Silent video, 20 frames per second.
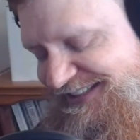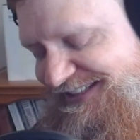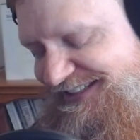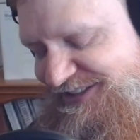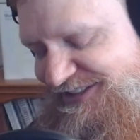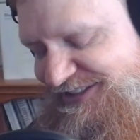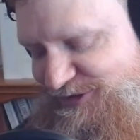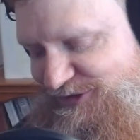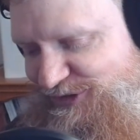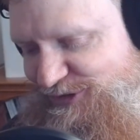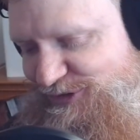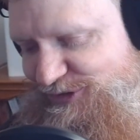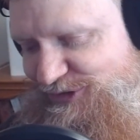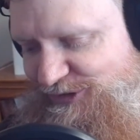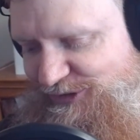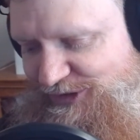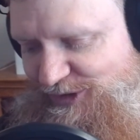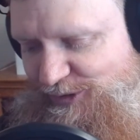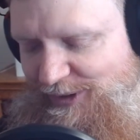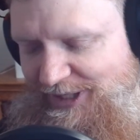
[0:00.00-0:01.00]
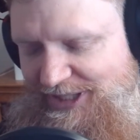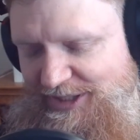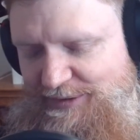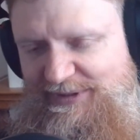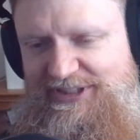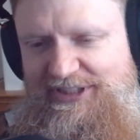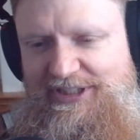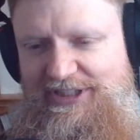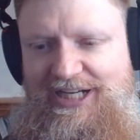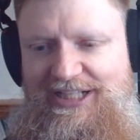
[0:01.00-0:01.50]
There's usually quite
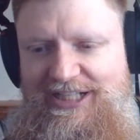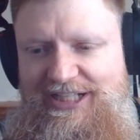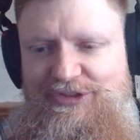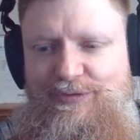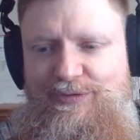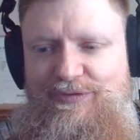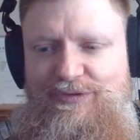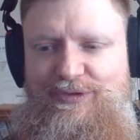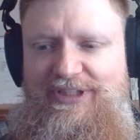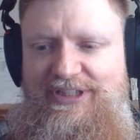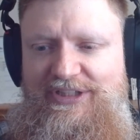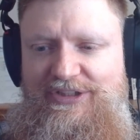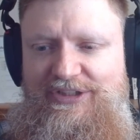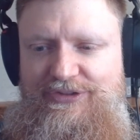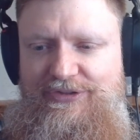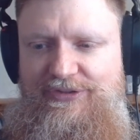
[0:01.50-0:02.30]
a bit of cost overrun.